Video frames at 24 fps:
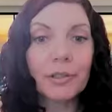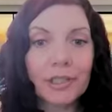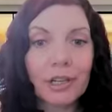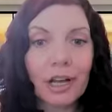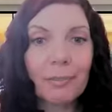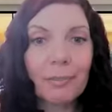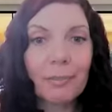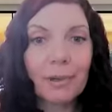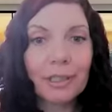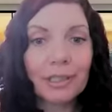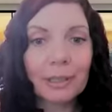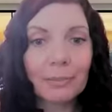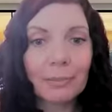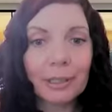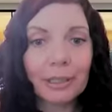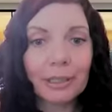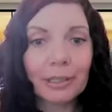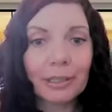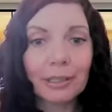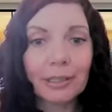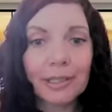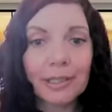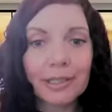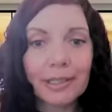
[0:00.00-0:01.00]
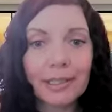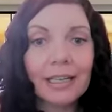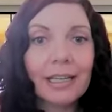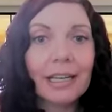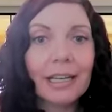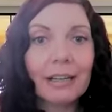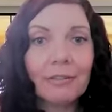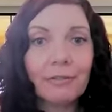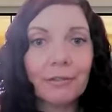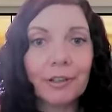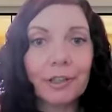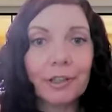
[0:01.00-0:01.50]
about stopping the pills
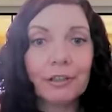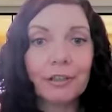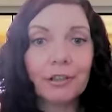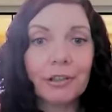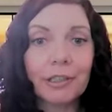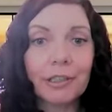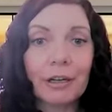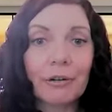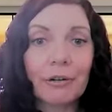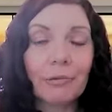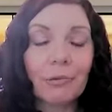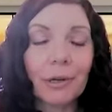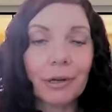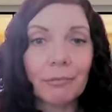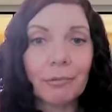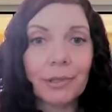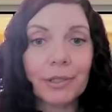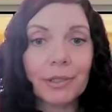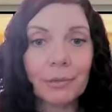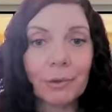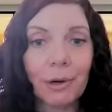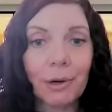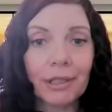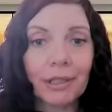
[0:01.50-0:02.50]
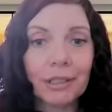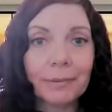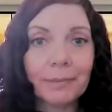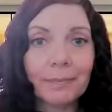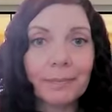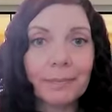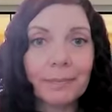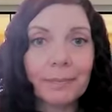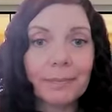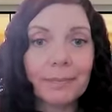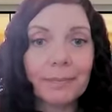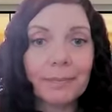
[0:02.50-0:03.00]
and figuring out what was
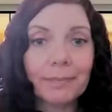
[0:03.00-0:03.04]
wrong.